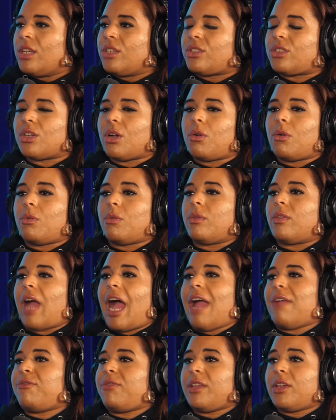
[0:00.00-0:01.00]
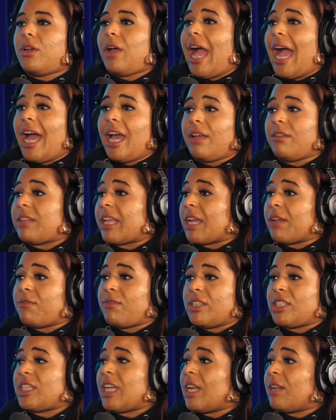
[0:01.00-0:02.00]
So I feel like a
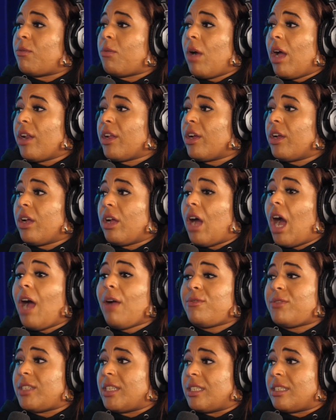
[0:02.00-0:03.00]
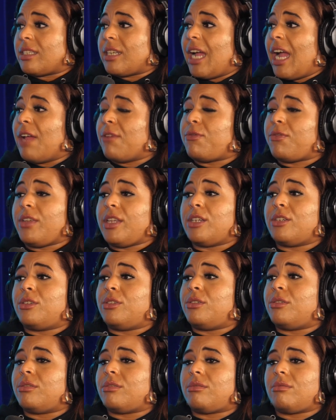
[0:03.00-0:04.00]
fish out of water often. I
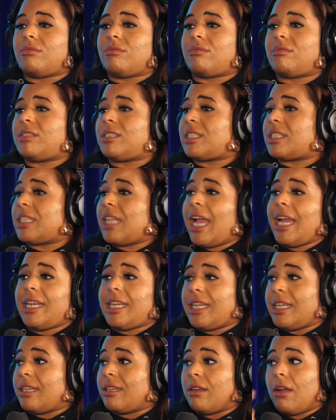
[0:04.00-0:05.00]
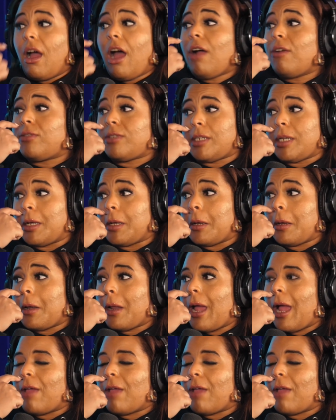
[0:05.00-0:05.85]
feel slighted often.